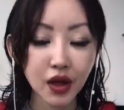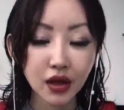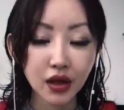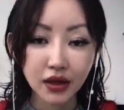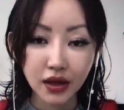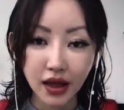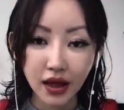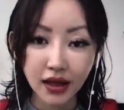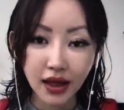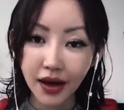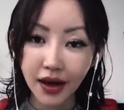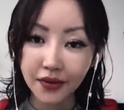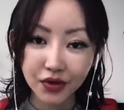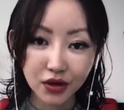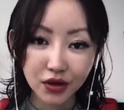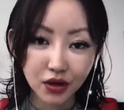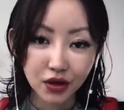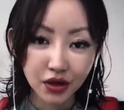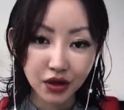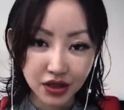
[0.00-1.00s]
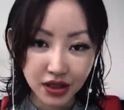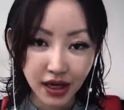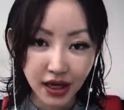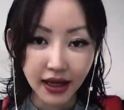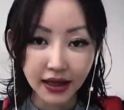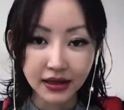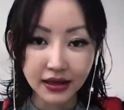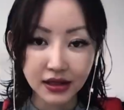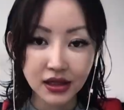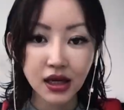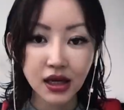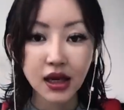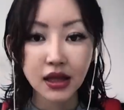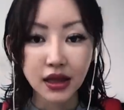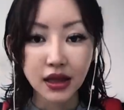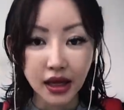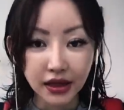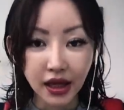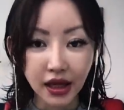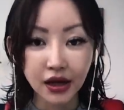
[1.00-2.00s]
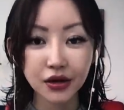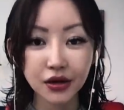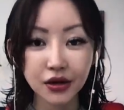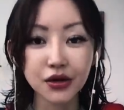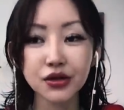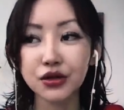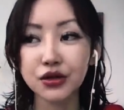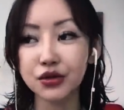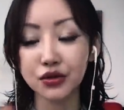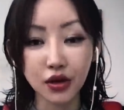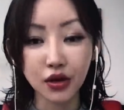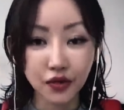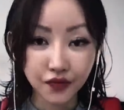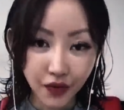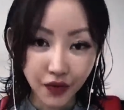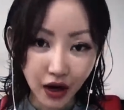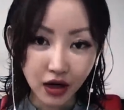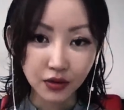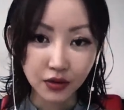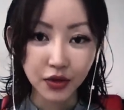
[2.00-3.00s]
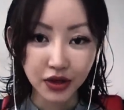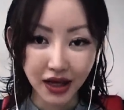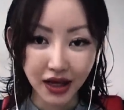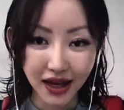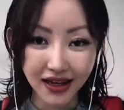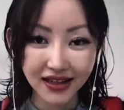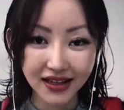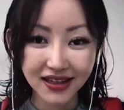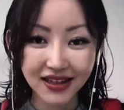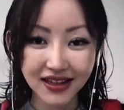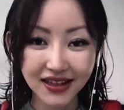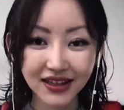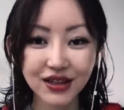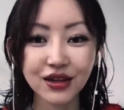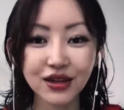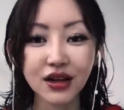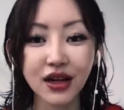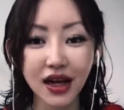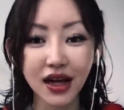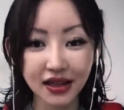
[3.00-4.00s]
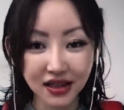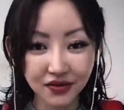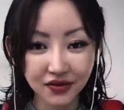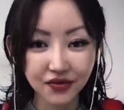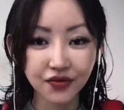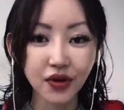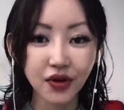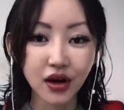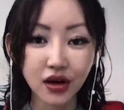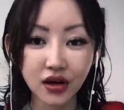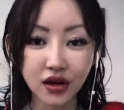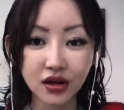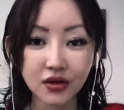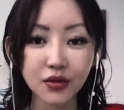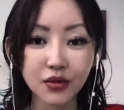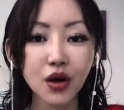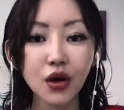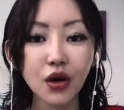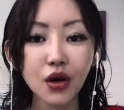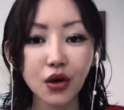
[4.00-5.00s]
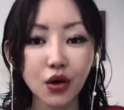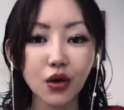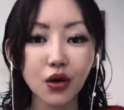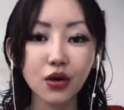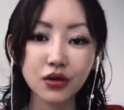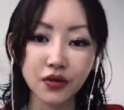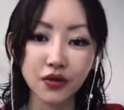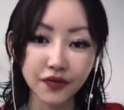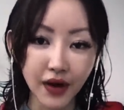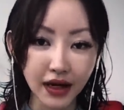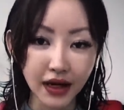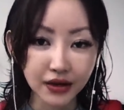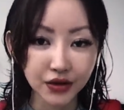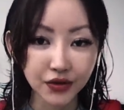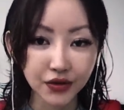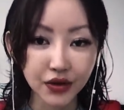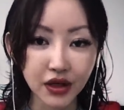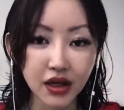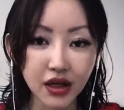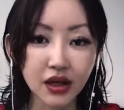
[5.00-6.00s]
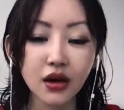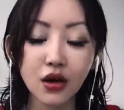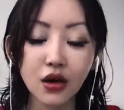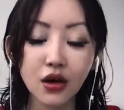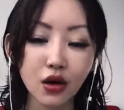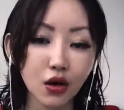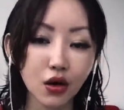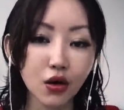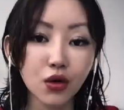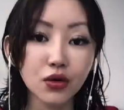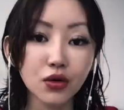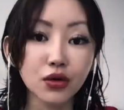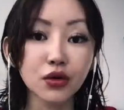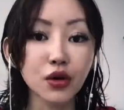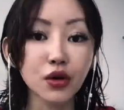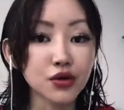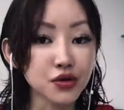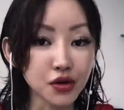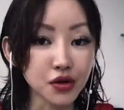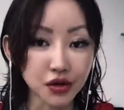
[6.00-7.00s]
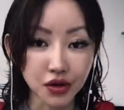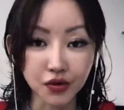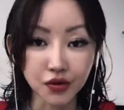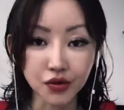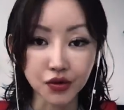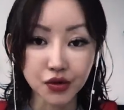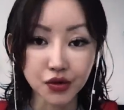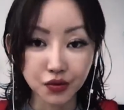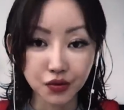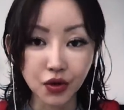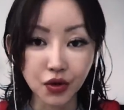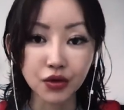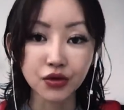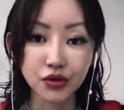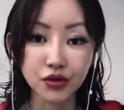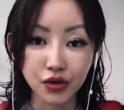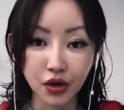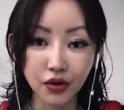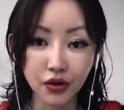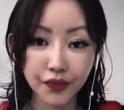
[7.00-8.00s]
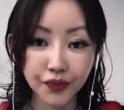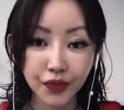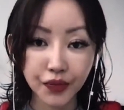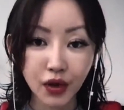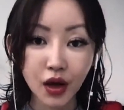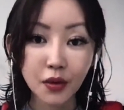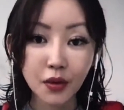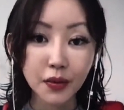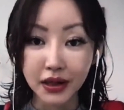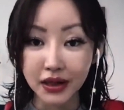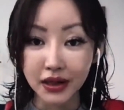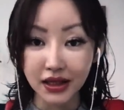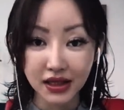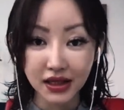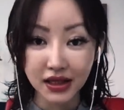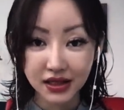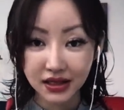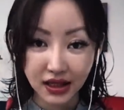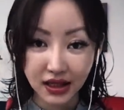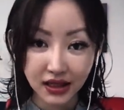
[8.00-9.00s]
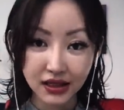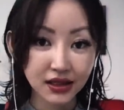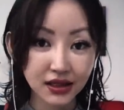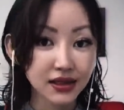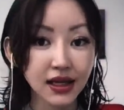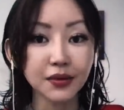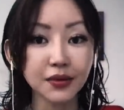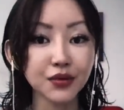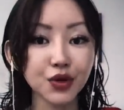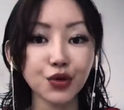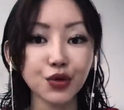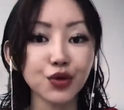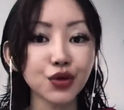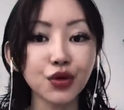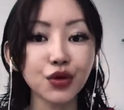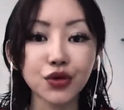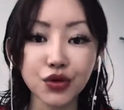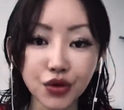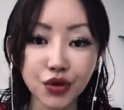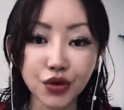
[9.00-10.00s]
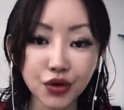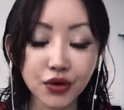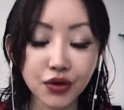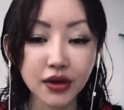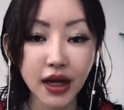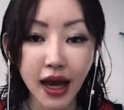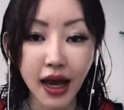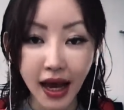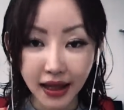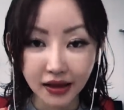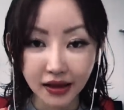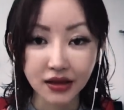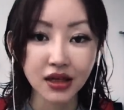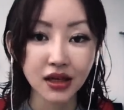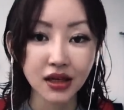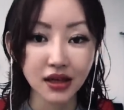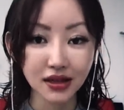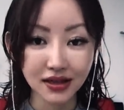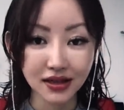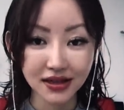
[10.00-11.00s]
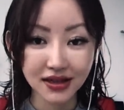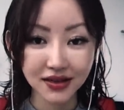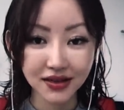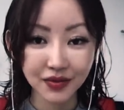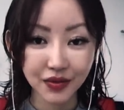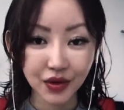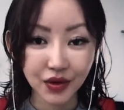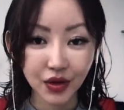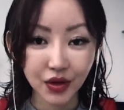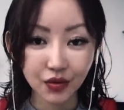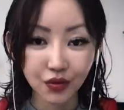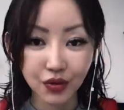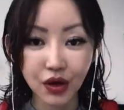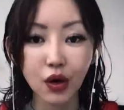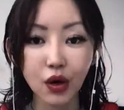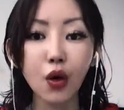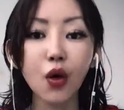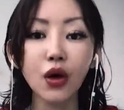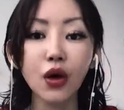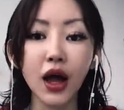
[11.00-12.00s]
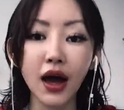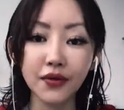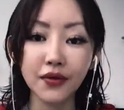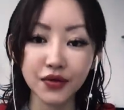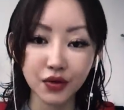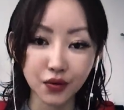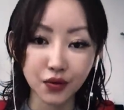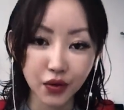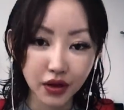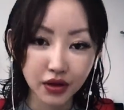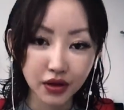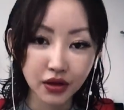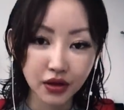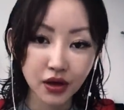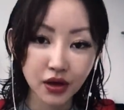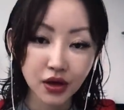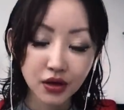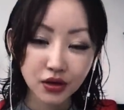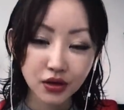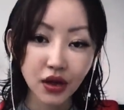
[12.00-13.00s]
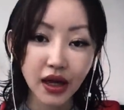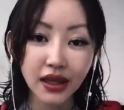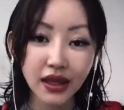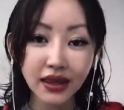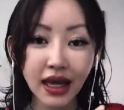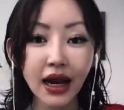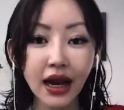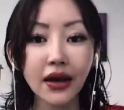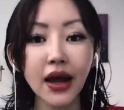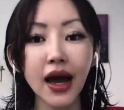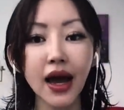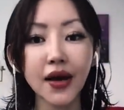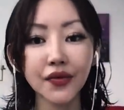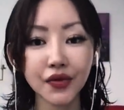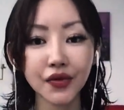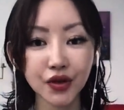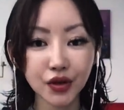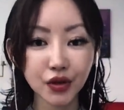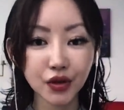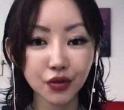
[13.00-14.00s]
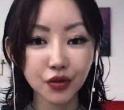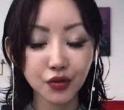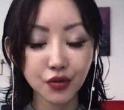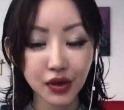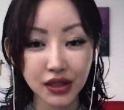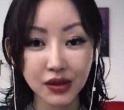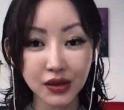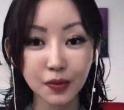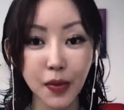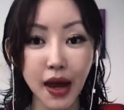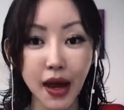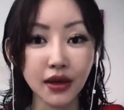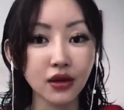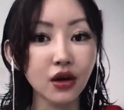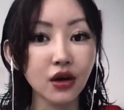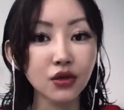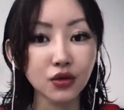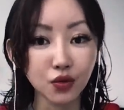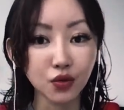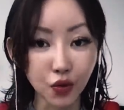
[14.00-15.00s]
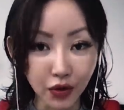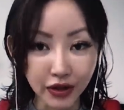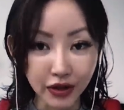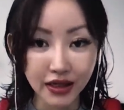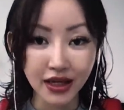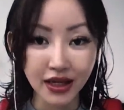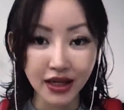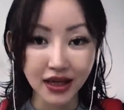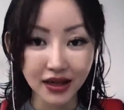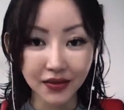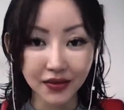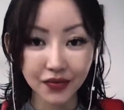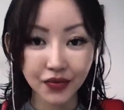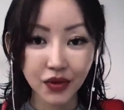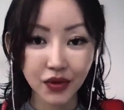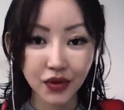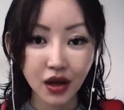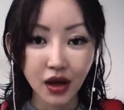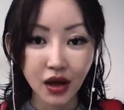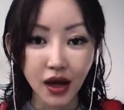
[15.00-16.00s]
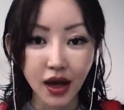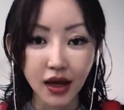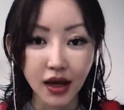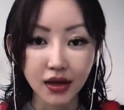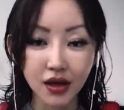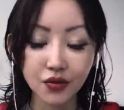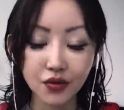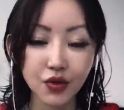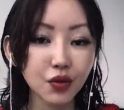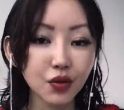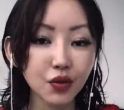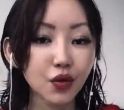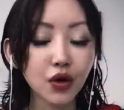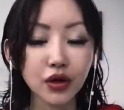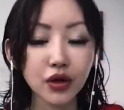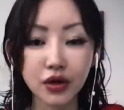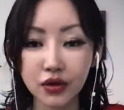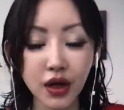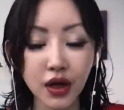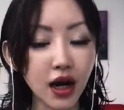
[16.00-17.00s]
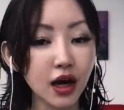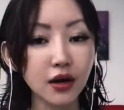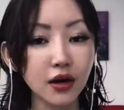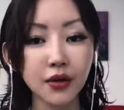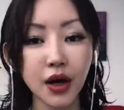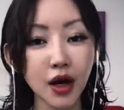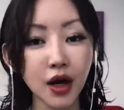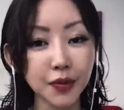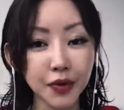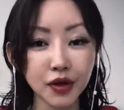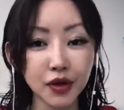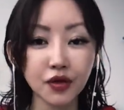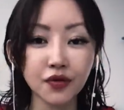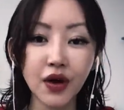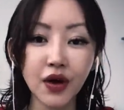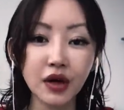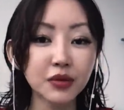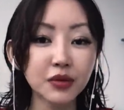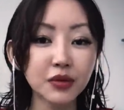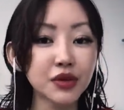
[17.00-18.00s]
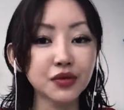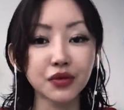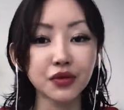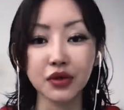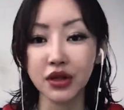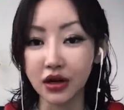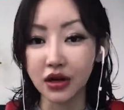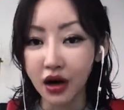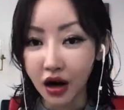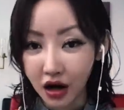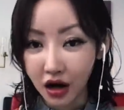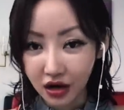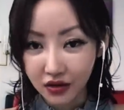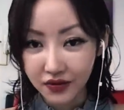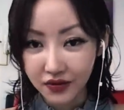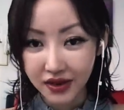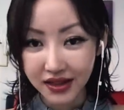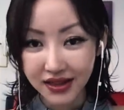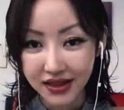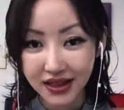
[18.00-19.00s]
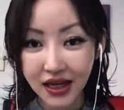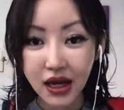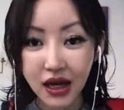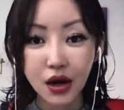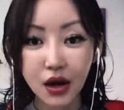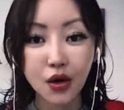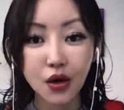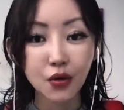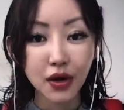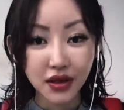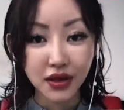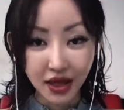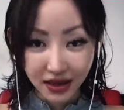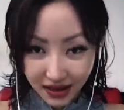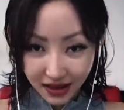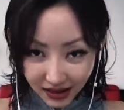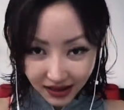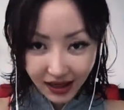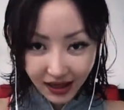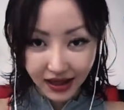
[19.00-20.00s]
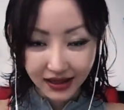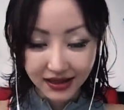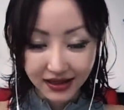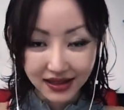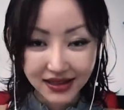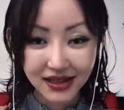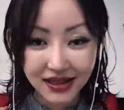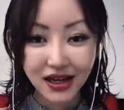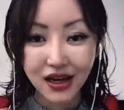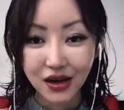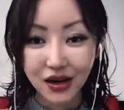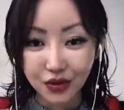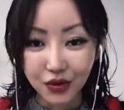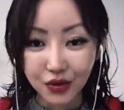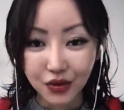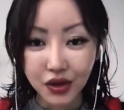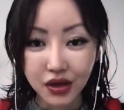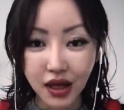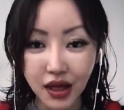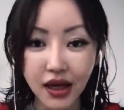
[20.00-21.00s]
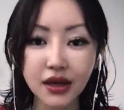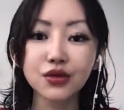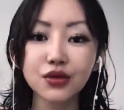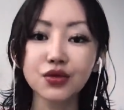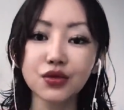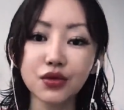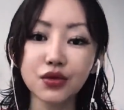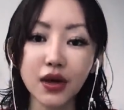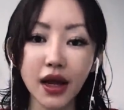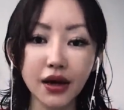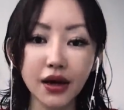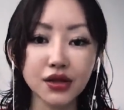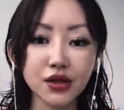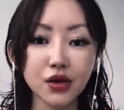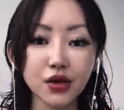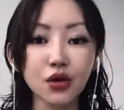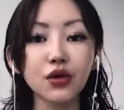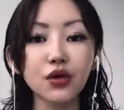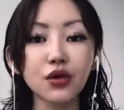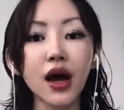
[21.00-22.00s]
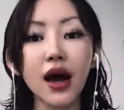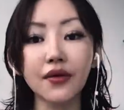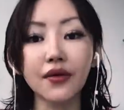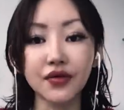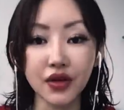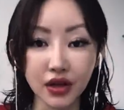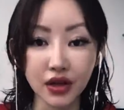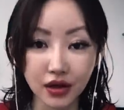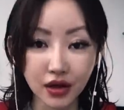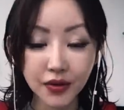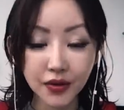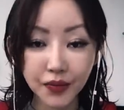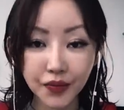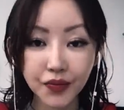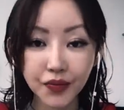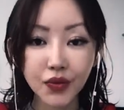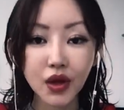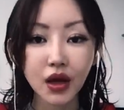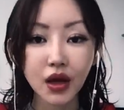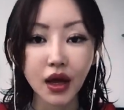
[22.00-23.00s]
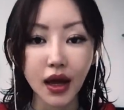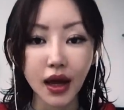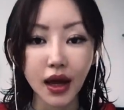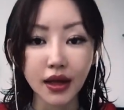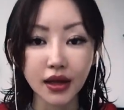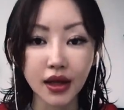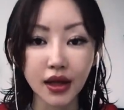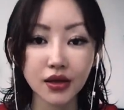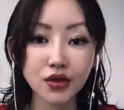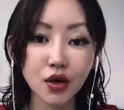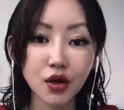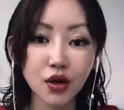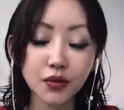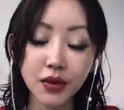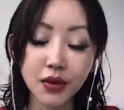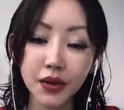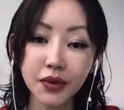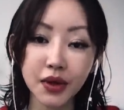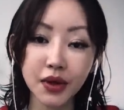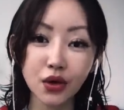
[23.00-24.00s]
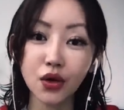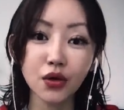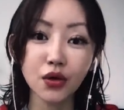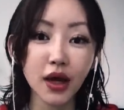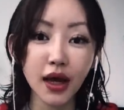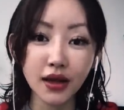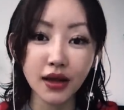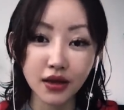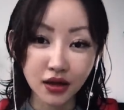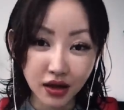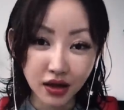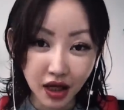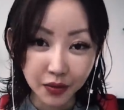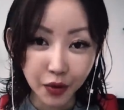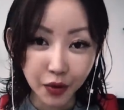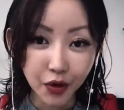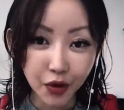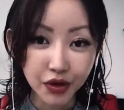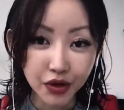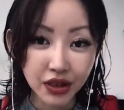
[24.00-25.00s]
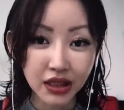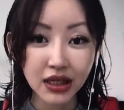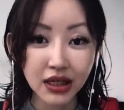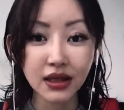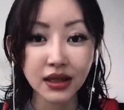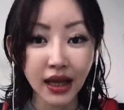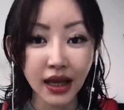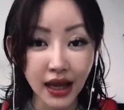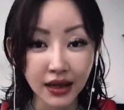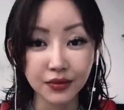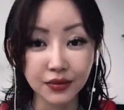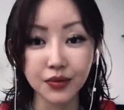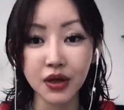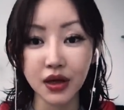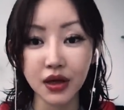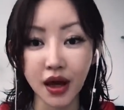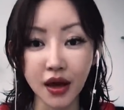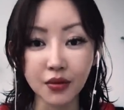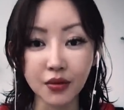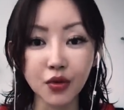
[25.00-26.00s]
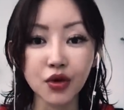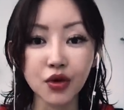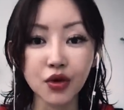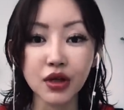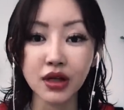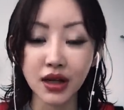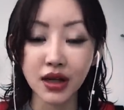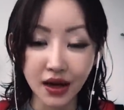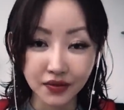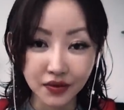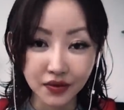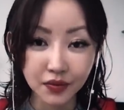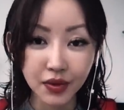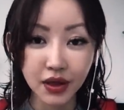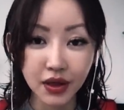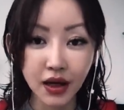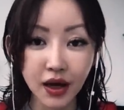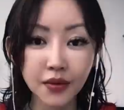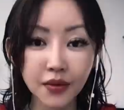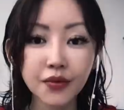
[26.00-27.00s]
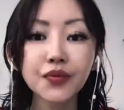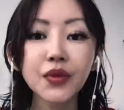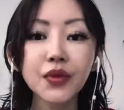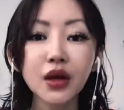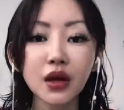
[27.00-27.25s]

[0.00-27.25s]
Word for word: Then after lunch ends, they take us to the farm again, to collective farm or the factory or the construction work zone. But this thing is same thing with the adults and the kids. We all have to work. So entire afternoon we spend on working, and then we work helping the farmers with their harvest. When the thing ends, we they do let's go to have dinner, and then sometimes they don't end the labor until 10 p.m. or 11 p.m.